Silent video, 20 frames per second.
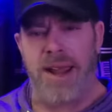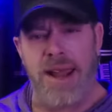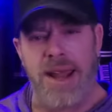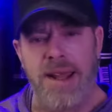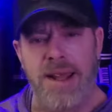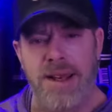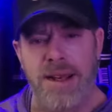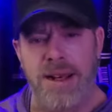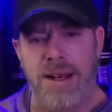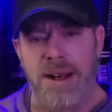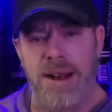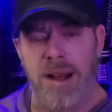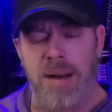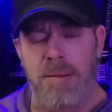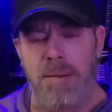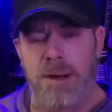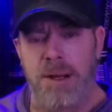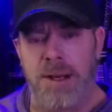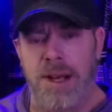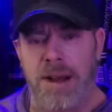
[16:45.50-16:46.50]
know, hanging it
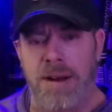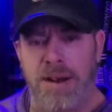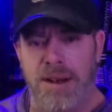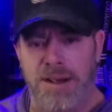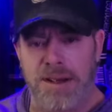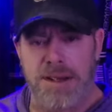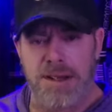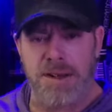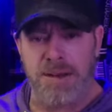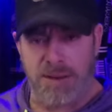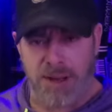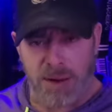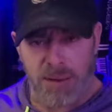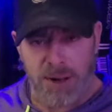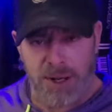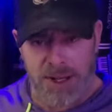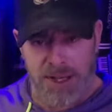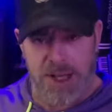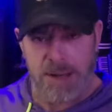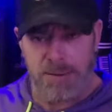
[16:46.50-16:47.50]
up. But now I still I
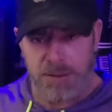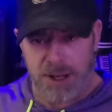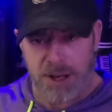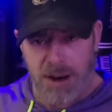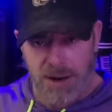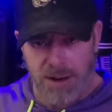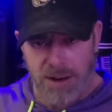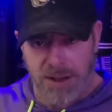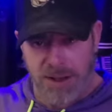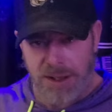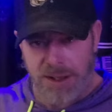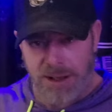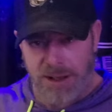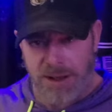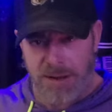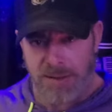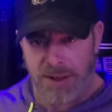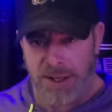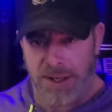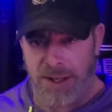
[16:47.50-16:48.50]
want to keep going. You know
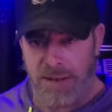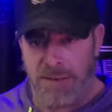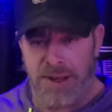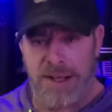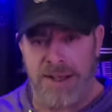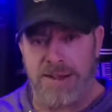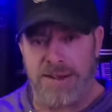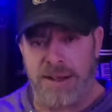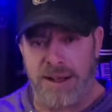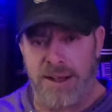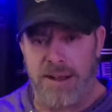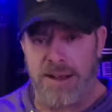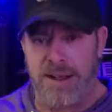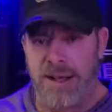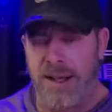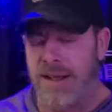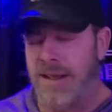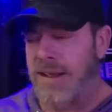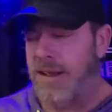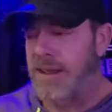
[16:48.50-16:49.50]
what I mean? I'm not done
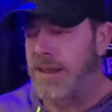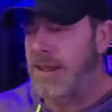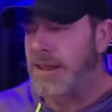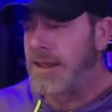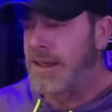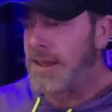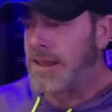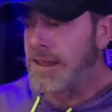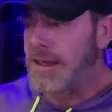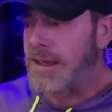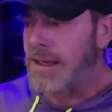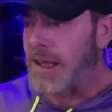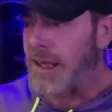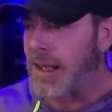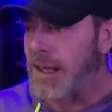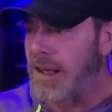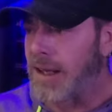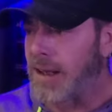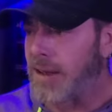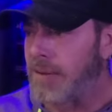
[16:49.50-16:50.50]
yet,
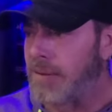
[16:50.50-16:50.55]
and